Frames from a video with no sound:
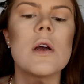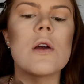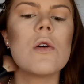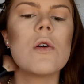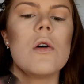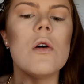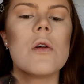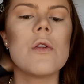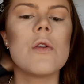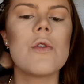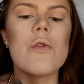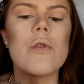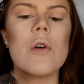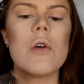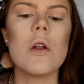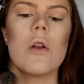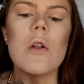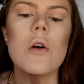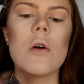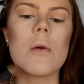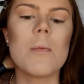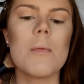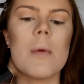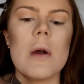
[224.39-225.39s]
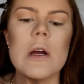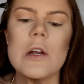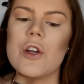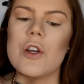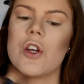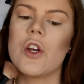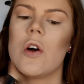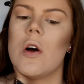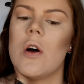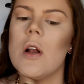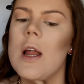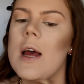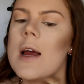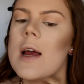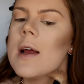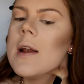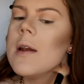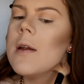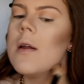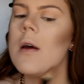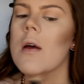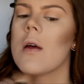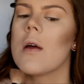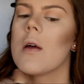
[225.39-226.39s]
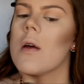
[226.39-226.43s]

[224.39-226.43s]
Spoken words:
I contour along my jawline.